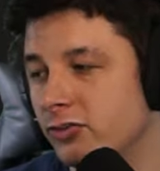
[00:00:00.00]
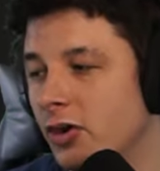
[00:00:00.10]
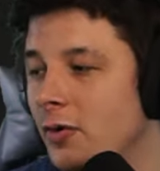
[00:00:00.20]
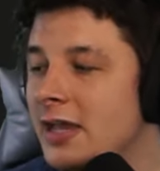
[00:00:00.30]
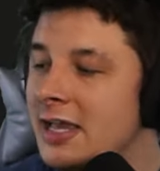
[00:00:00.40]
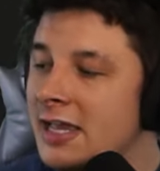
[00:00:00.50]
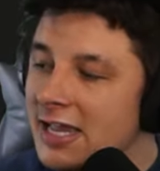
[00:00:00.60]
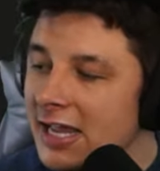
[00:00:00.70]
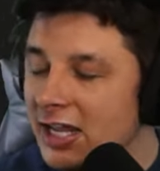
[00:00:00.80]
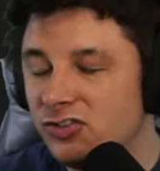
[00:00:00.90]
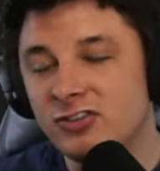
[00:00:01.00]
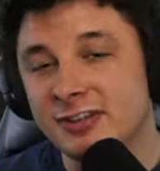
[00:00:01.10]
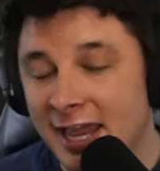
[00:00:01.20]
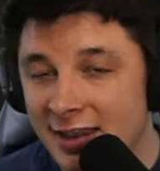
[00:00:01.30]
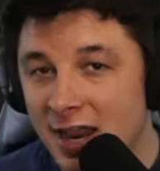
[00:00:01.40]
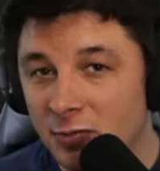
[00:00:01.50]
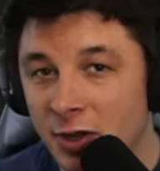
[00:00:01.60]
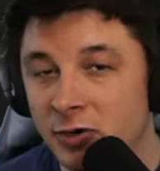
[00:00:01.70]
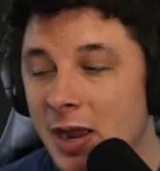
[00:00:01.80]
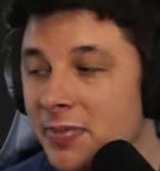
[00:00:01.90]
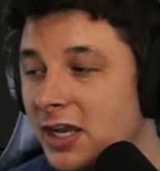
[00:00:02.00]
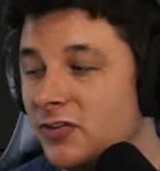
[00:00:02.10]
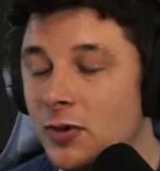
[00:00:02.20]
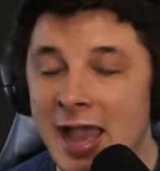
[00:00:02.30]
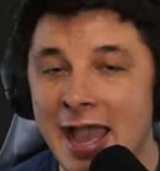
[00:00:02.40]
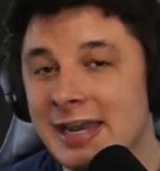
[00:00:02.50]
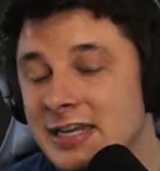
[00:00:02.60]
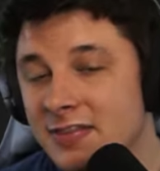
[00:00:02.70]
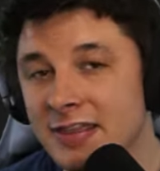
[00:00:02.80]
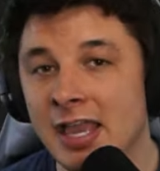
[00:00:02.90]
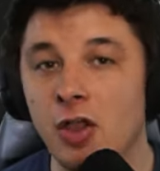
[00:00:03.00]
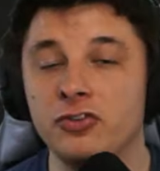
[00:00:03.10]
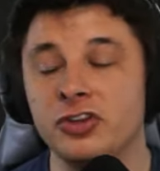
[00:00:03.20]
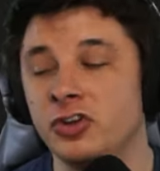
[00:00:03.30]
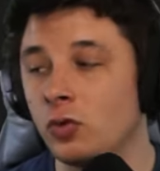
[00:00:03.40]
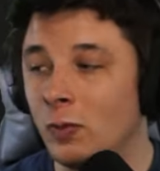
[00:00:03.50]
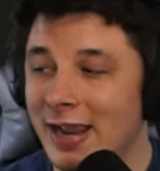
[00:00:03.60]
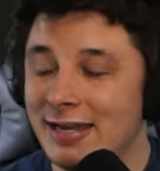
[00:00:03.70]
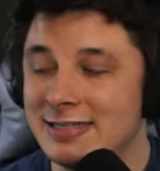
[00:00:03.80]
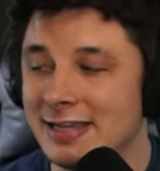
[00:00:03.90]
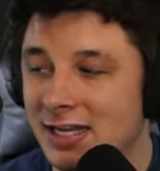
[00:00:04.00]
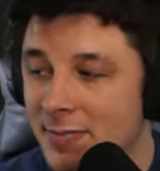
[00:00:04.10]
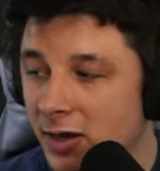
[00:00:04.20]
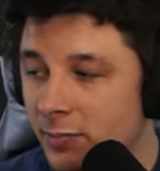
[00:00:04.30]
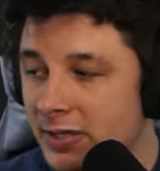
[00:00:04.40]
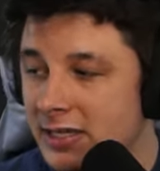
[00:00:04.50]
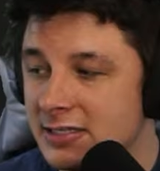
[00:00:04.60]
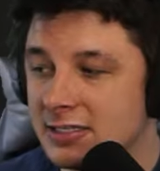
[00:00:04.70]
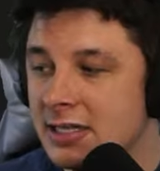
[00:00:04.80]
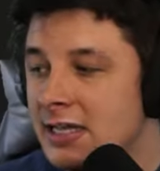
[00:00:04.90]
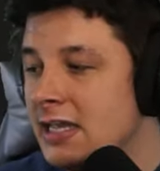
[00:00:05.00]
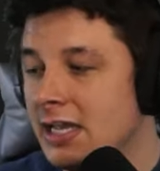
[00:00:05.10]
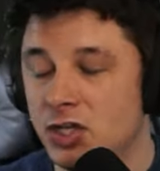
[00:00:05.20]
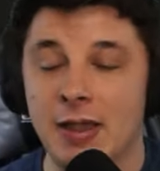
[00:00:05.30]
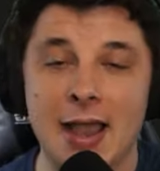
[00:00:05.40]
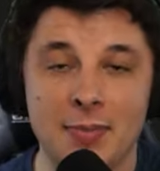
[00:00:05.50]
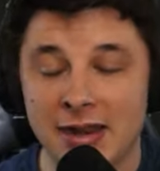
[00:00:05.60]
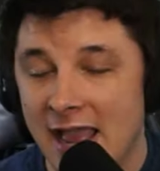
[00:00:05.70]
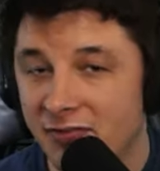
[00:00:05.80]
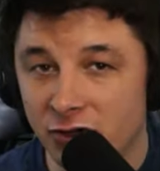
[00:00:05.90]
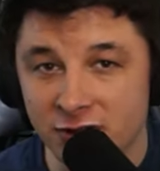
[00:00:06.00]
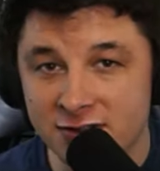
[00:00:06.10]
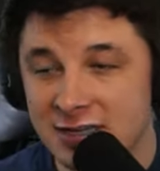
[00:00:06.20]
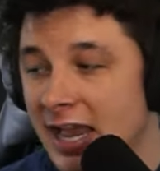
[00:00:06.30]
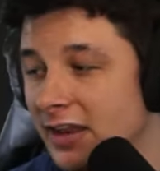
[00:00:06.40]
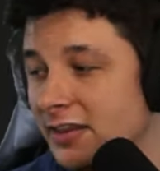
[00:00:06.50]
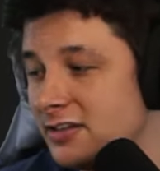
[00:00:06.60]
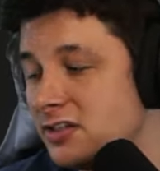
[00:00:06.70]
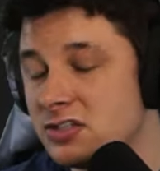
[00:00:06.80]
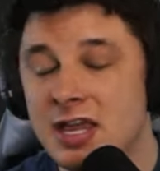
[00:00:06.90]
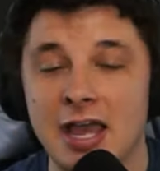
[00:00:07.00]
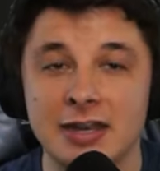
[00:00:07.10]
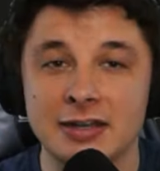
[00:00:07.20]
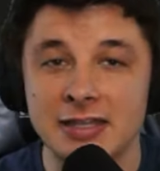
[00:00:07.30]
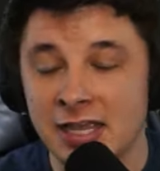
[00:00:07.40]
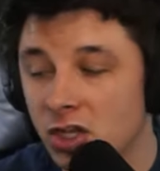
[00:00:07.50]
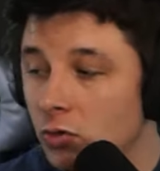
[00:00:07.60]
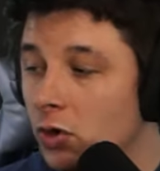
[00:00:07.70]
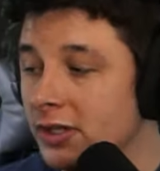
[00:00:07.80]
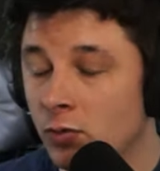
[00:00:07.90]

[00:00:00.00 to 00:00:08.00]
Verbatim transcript: So it's just kind of that runner-up that if you had nothing else and you're waiting to get a better piece and you happen to have a good set, this is not the end of the world.